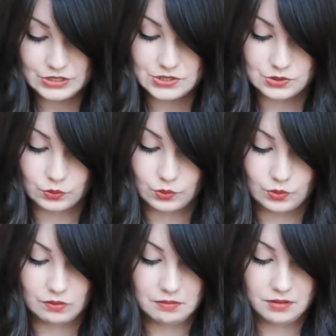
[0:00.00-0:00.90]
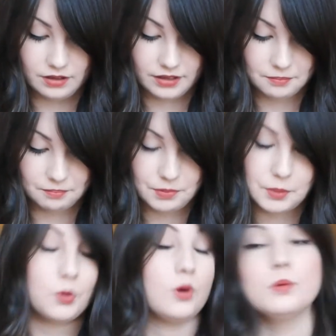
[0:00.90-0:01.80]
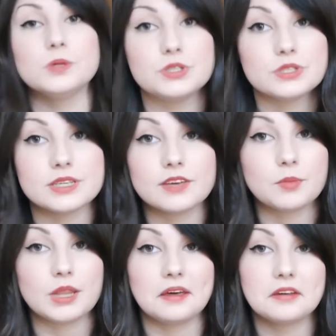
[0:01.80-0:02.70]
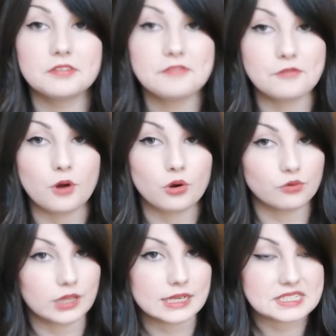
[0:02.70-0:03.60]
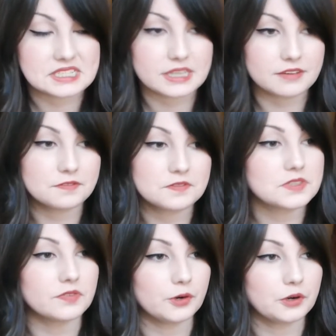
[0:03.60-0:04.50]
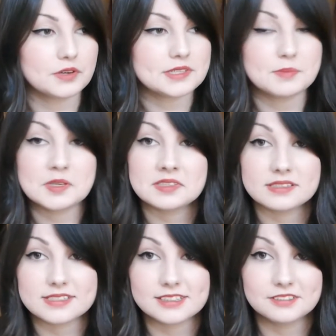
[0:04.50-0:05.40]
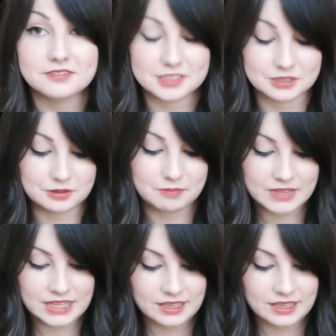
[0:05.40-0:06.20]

so people always used to give me like frog related gifts for Christmas and stuff, so